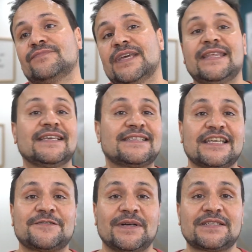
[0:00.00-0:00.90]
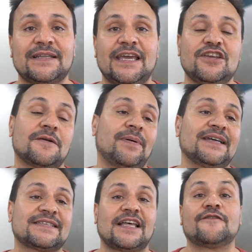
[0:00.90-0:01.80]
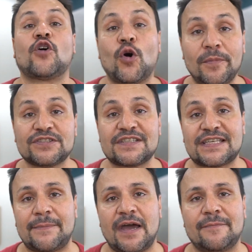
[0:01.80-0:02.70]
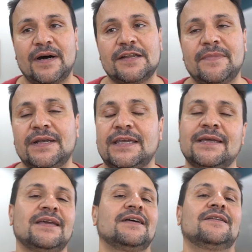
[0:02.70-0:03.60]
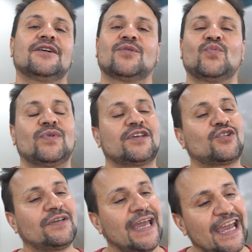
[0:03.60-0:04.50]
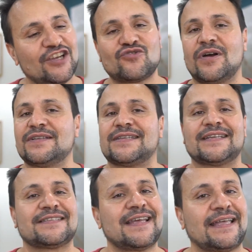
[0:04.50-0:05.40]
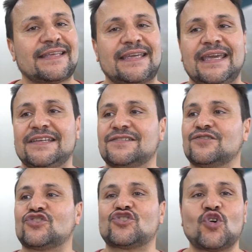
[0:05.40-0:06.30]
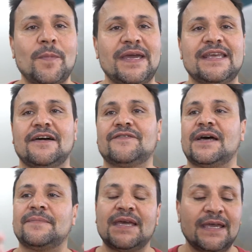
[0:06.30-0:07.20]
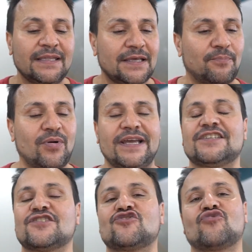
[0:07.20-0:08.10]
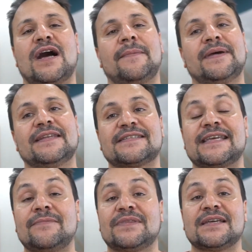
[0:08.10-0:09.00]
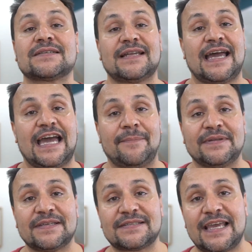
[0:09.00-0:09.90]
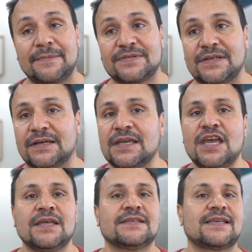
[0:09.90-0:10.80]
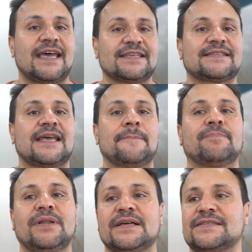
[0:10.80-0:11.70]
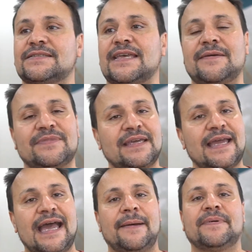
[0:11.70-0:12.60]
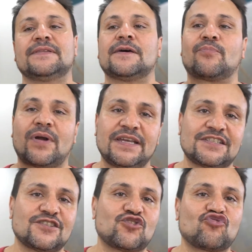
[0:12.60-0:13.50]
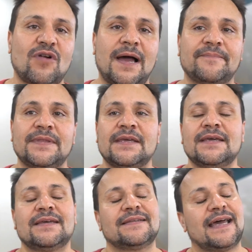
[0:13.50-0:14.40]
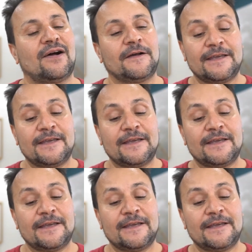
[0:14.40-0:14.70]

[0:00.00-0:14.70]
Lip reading: and then 6 months later, you could probably sell it for almost the same amount of money. Look, with Androids, that's not the case. There's so many of them. The prices drop, and the same thing's gonna happen to Samsung. The S10 Plus, same thing happened. The prices drop. Now,